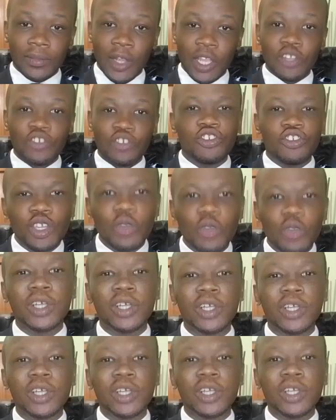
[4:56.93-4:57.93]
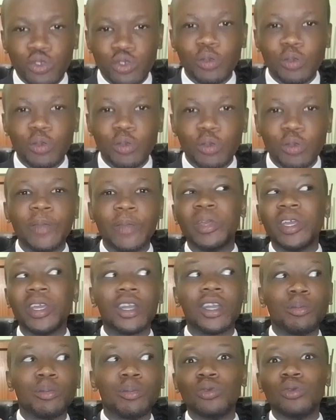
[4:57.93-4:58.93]
She wants you to play
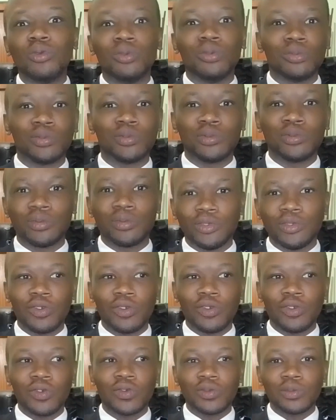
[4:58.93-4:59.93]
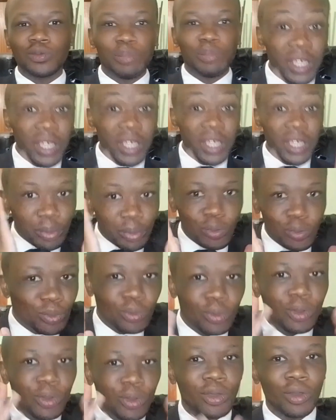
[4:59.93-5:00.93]
peekaboo. peekaboo
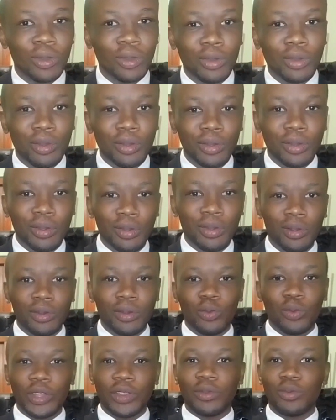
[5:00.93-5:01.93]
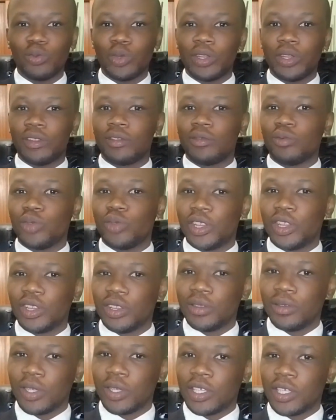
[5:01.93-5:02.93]

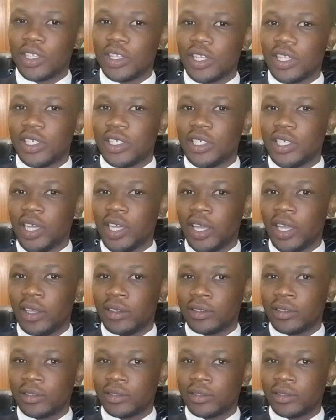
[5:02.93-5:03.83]
with the DA.